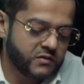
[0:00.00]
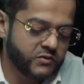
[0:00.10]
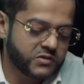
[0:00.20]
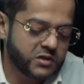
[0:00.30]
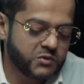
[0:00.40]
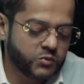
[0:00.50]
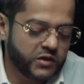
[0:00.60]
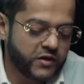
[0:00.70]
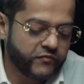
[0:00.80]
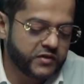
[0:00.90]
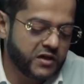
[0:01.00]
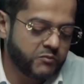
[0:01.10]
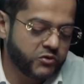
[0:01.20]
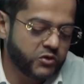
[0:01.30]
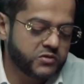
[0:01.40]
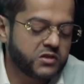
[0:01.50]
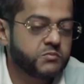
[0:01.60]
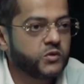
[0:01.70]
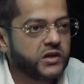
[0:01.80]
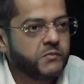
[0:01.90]
Do you sit between F and M, or do you sit
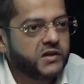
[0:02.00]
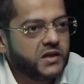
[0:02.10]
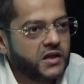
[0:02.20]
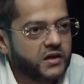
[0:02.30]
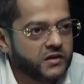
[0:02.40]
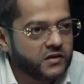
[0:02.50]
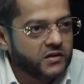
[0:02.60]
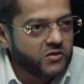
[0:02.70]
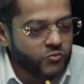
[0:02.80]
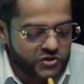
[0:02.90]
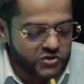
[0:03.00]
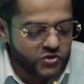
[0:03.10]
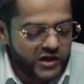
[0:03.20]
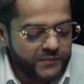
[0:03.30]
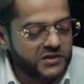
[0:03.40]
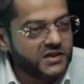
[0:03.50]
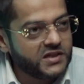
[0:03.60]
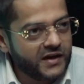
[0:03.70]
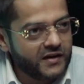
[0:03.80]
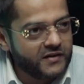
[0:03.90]
between M and E, which is your empty
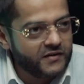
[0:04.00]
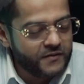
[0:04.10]
tank,